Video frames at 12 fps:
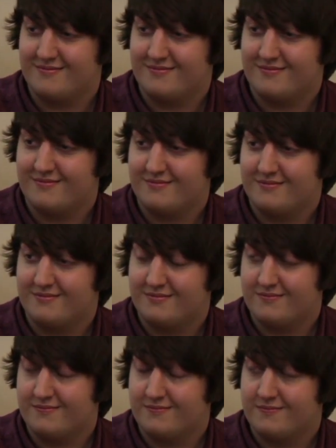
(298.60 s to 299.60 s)

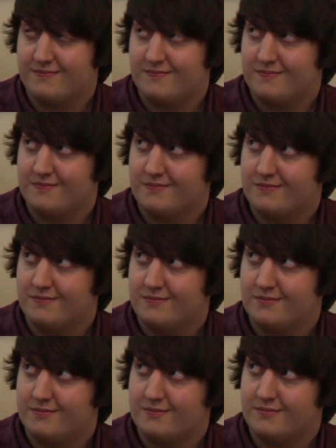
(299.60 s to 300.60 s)

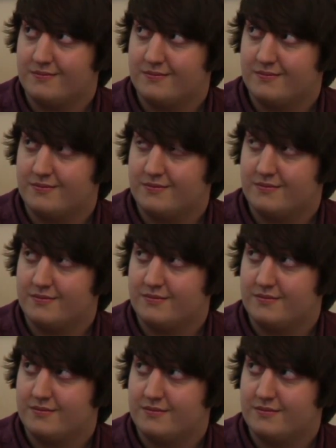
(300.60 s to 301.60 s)

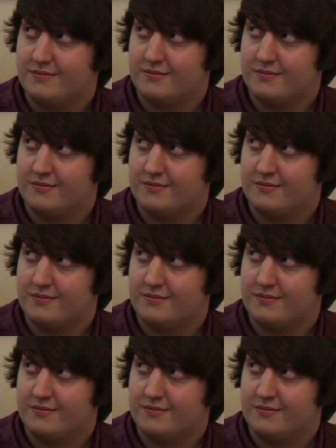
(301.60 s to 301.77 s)
(not speaking)